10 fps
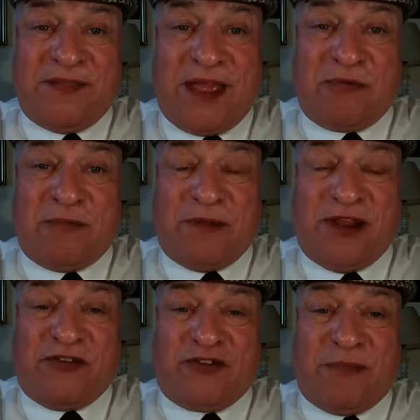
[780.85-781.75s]
That would
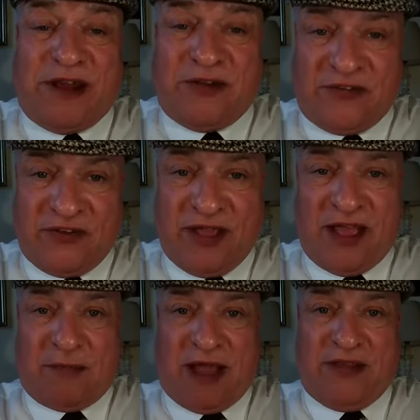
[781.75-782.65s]
be tremendous.
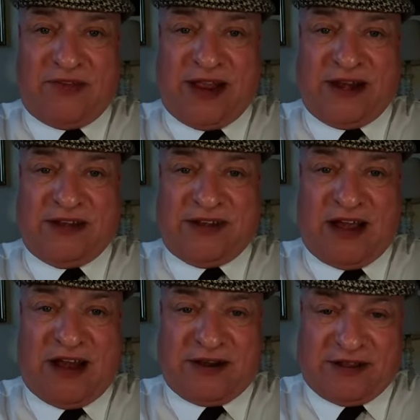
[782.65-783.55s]
Am I very
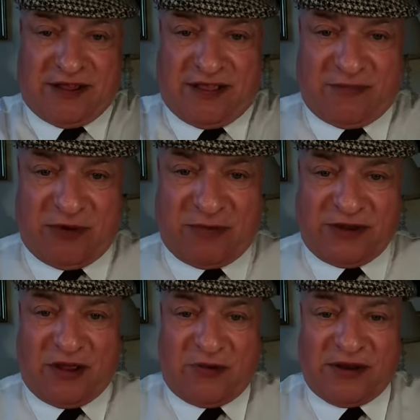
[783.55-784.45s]
dark at the
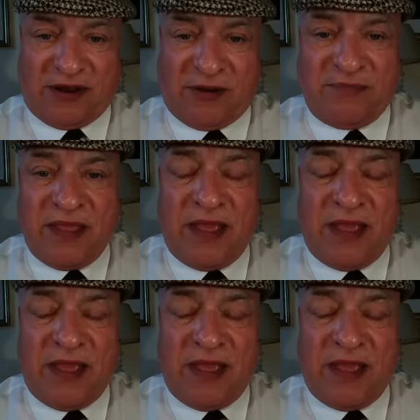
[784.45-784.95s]
moment, I wonder?